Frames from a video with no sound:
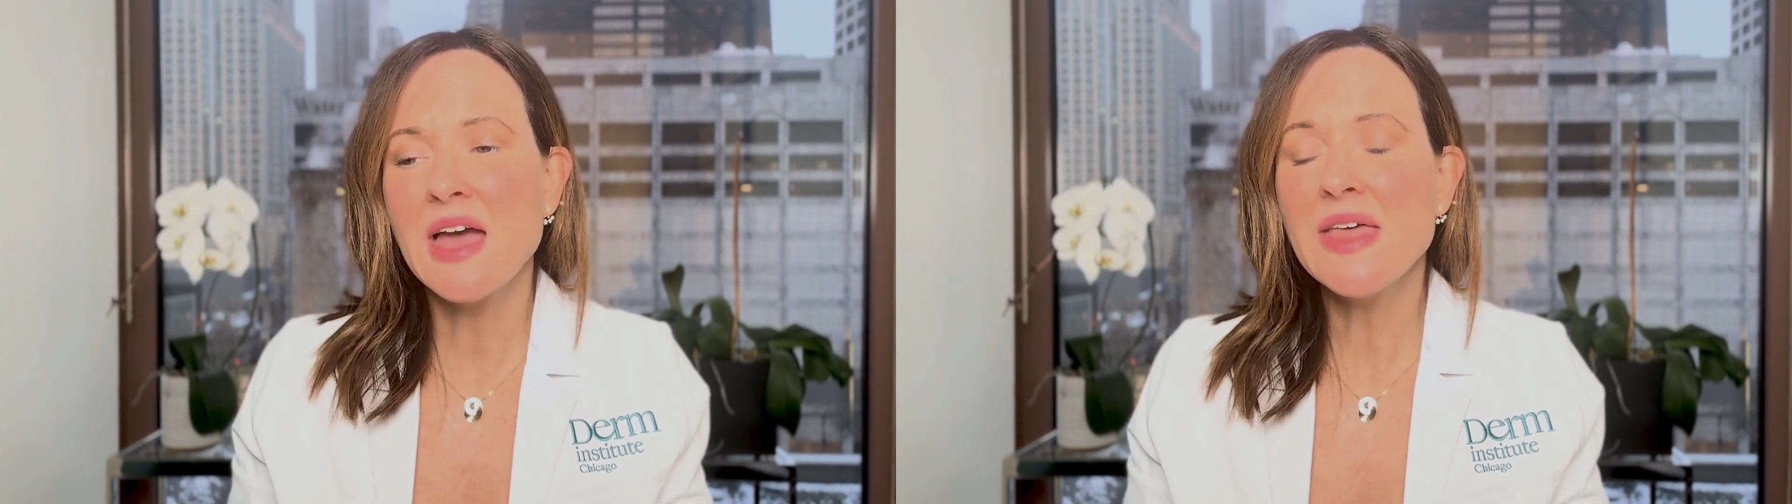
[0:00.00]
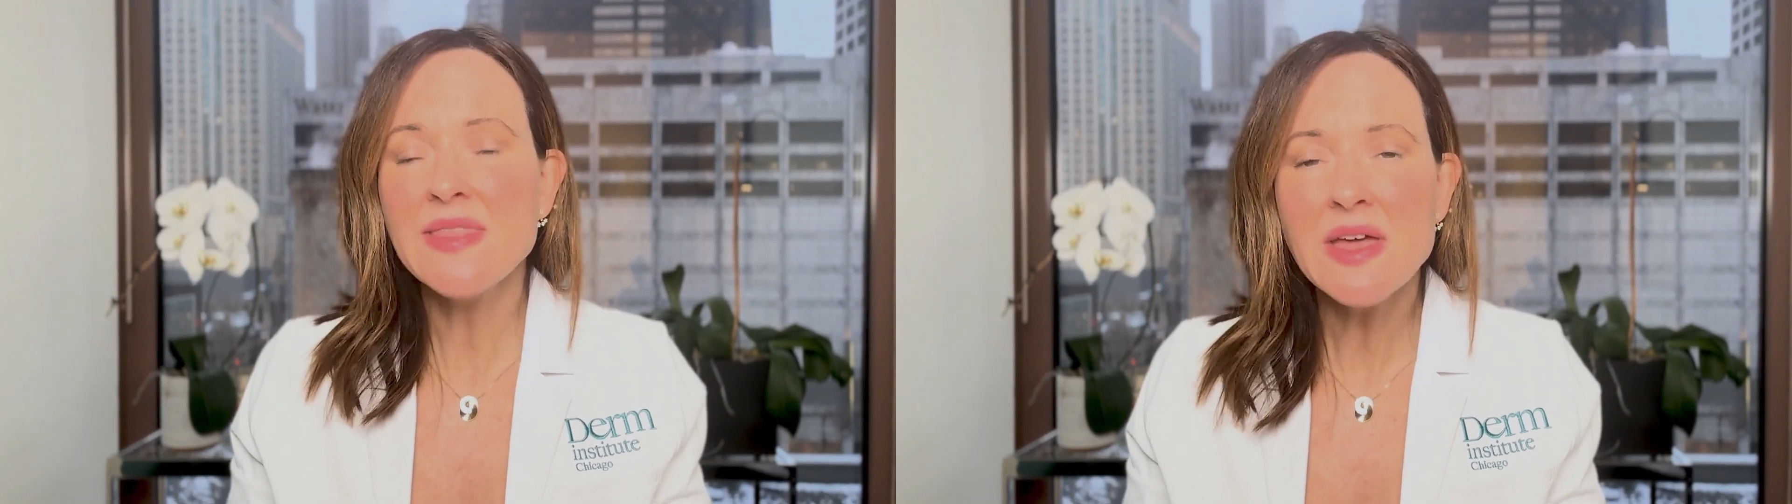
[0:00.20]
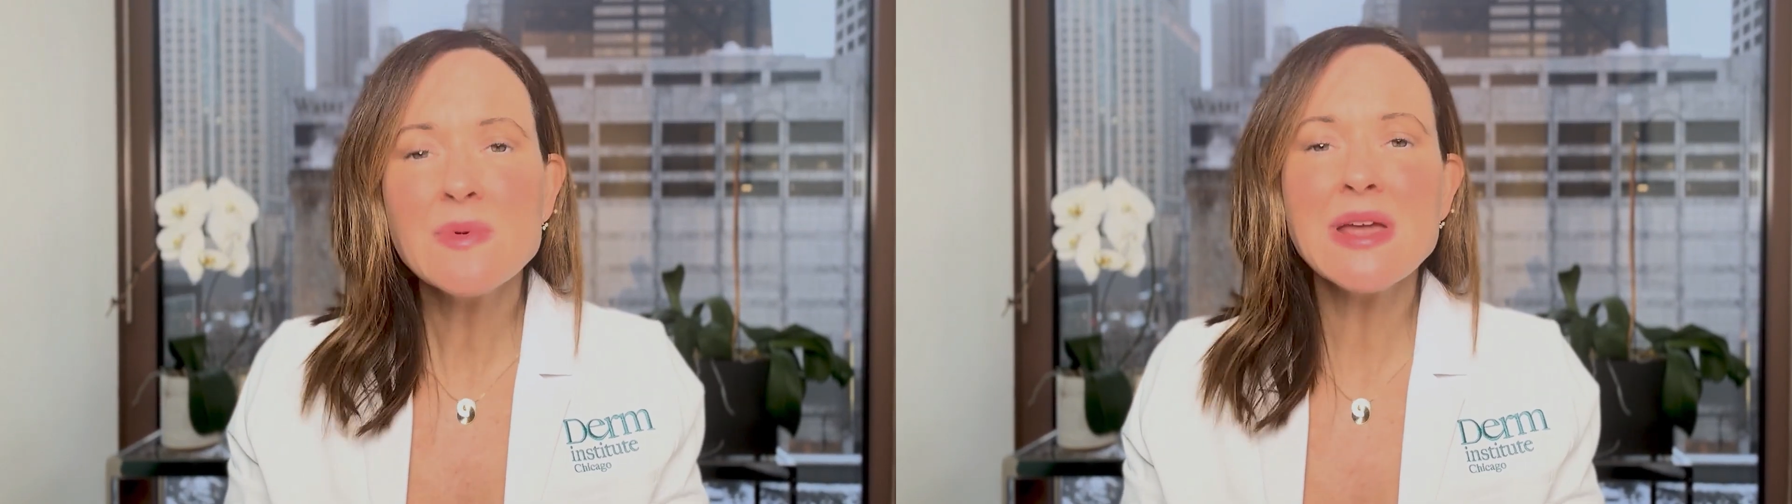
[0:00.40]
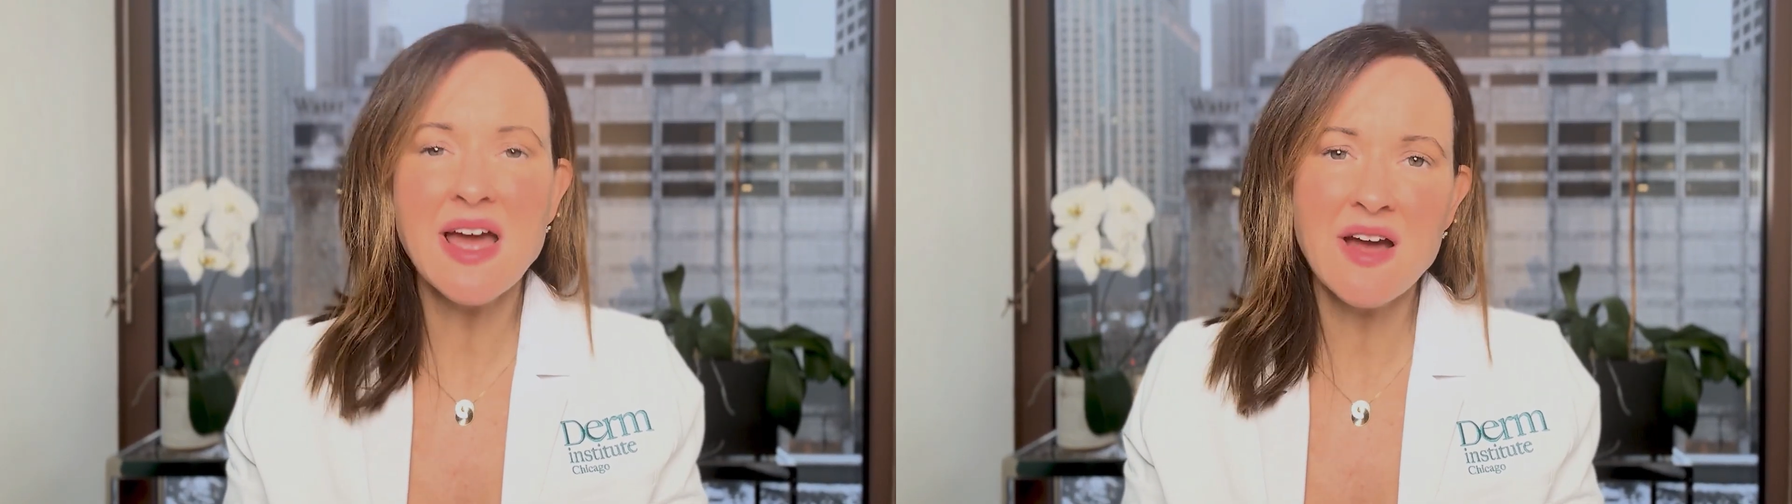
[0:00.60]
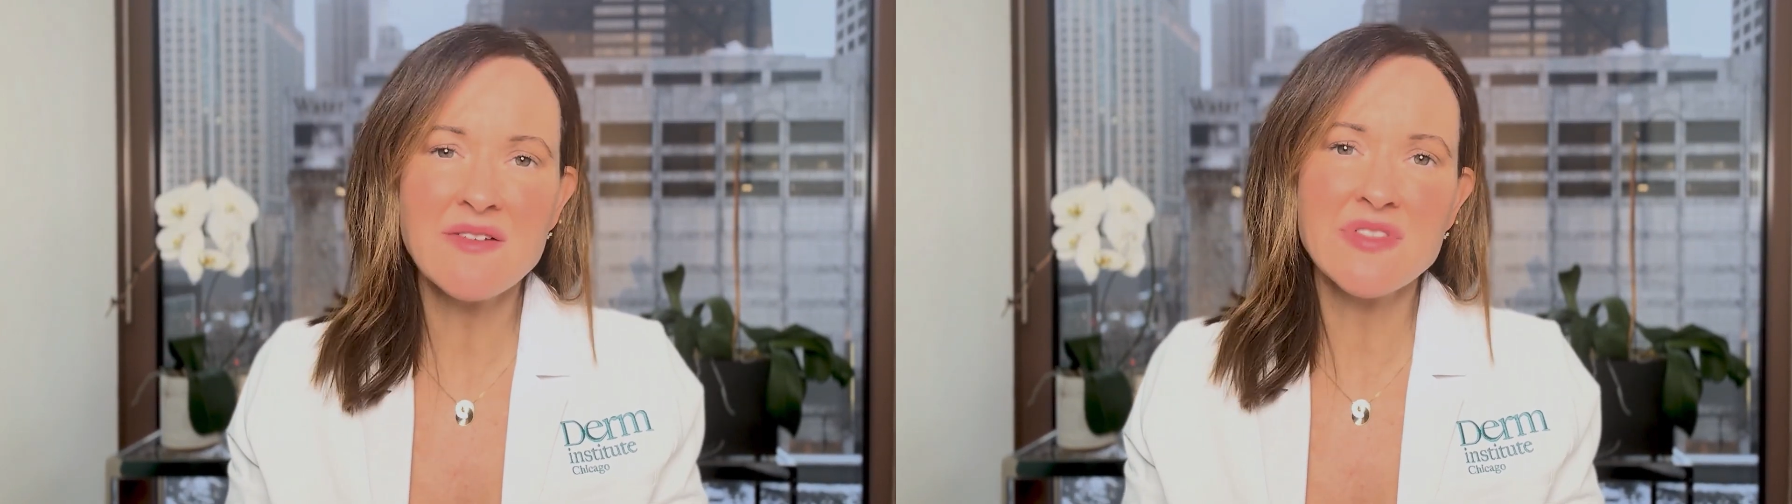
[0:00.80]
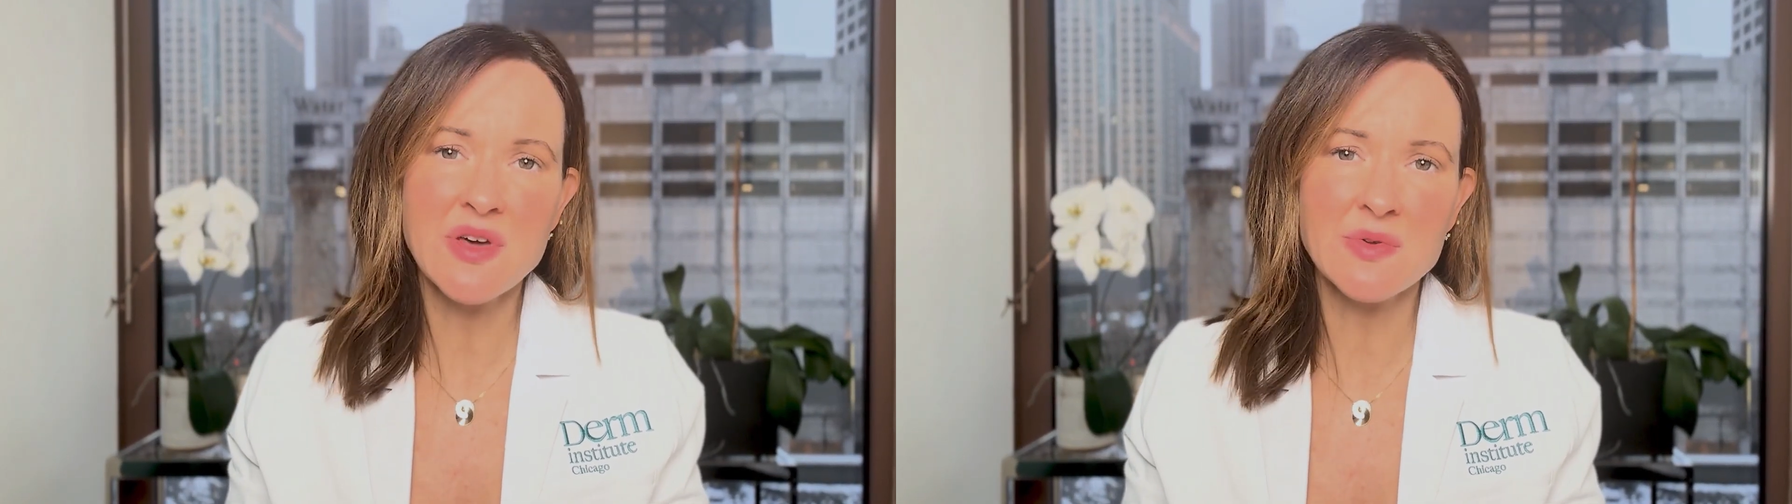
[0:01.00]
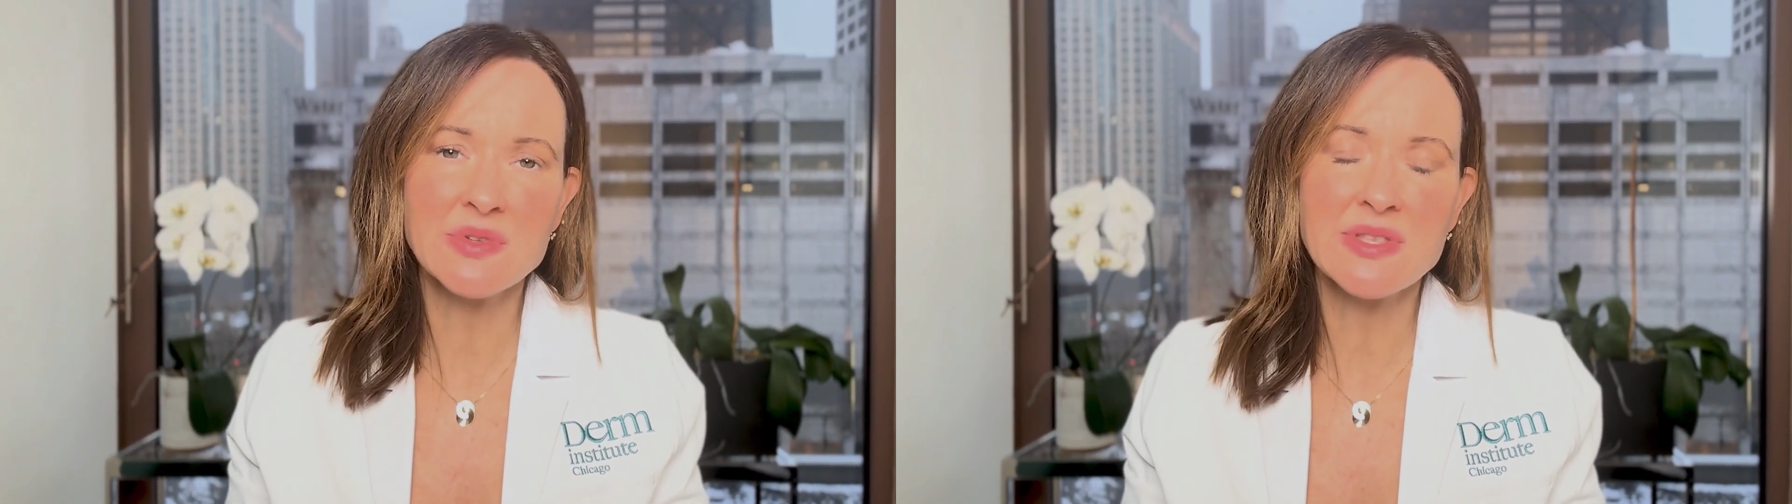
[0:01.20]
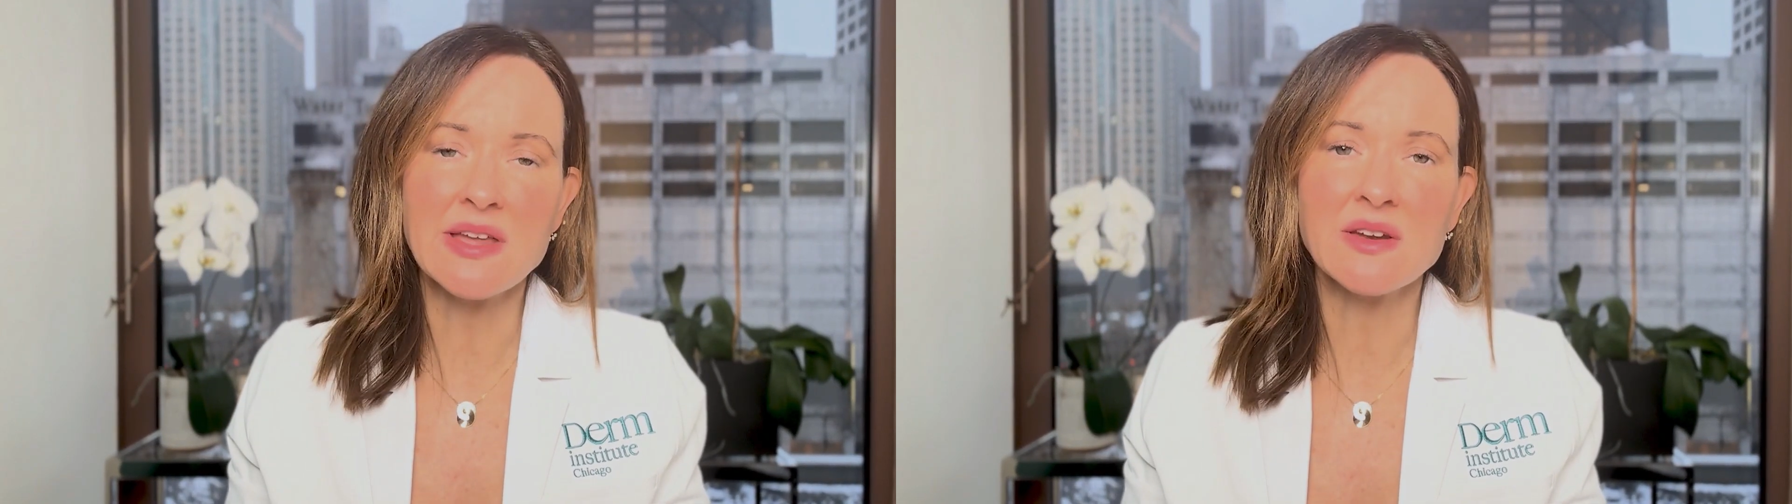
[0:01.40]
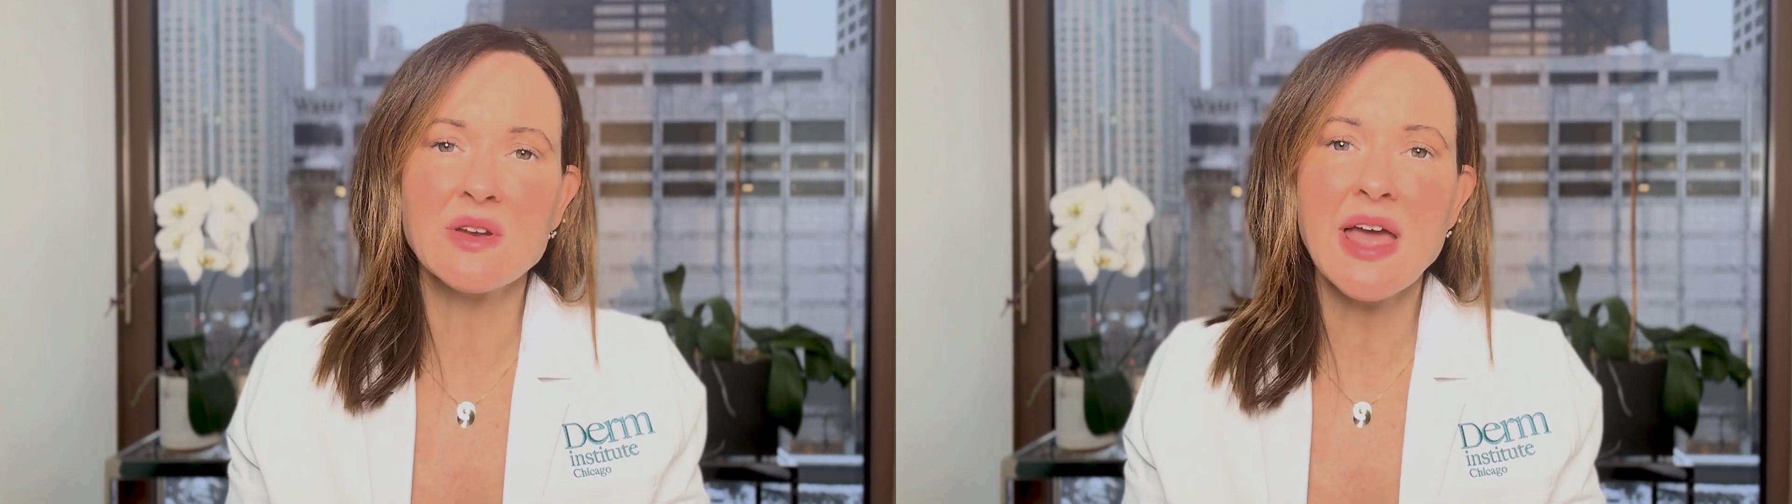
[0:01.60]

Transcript: And then we have those that